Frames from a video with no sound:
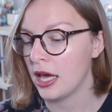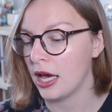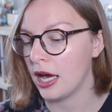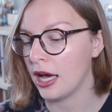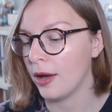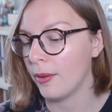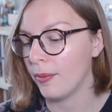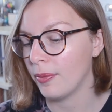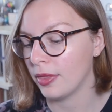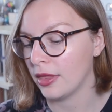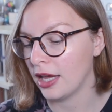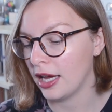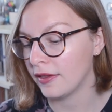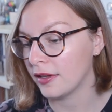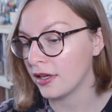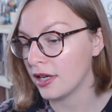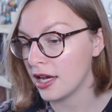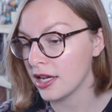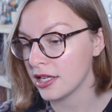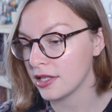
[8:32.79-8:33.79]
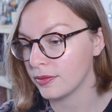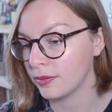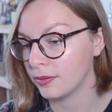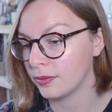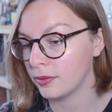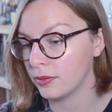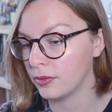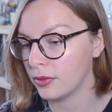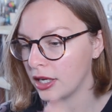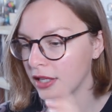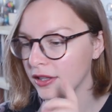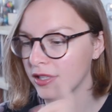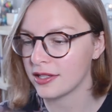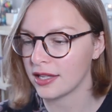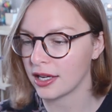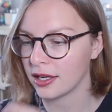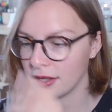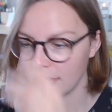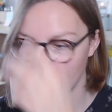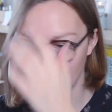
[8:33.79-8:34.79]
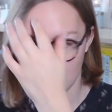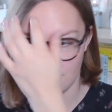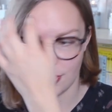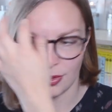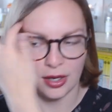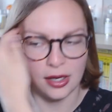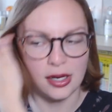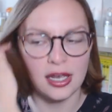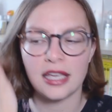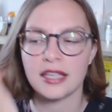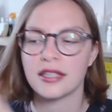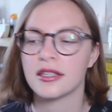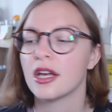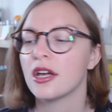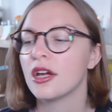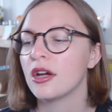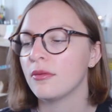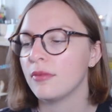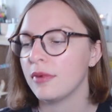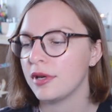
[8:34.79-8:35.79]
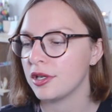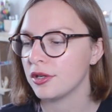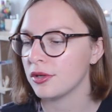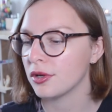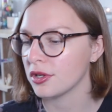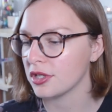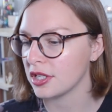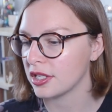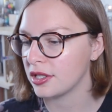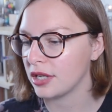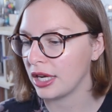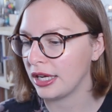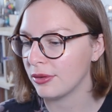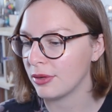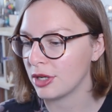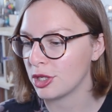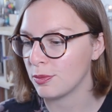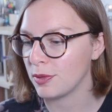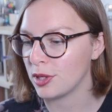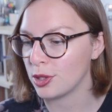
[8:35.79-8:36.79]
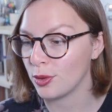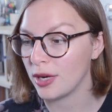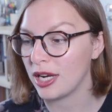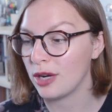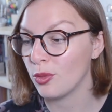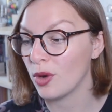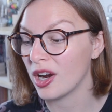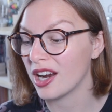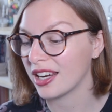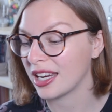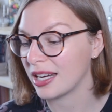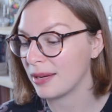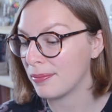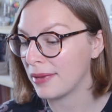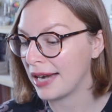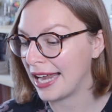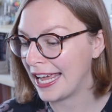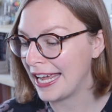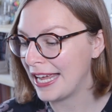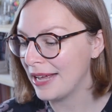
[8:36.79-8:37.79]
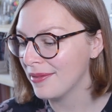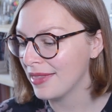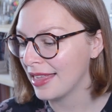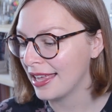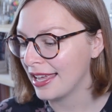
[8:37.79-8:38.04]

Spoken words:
And the second to last one is, we do not distinguish between work and play,